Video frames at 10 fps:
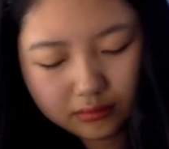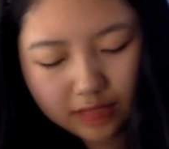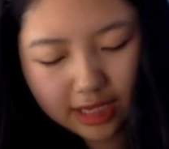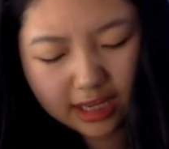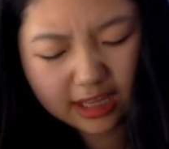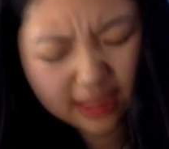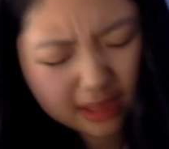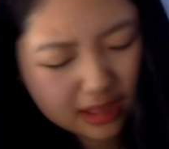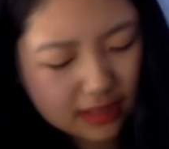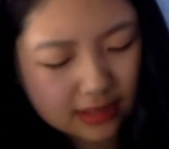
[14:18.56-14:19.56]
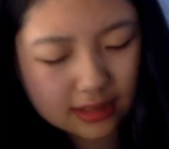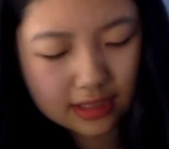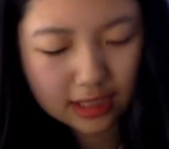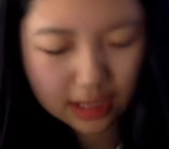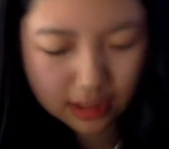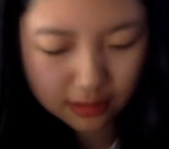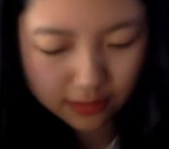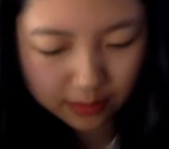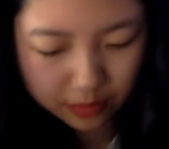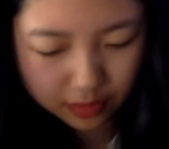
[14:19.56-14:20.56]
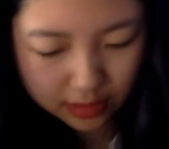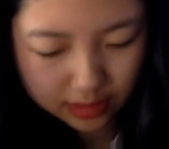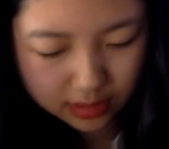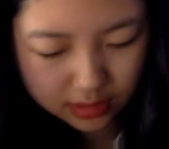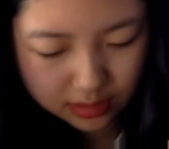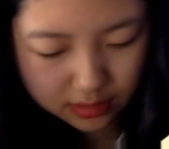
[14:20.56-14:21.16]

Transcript: Yeah, I think this is DK if I'm correct.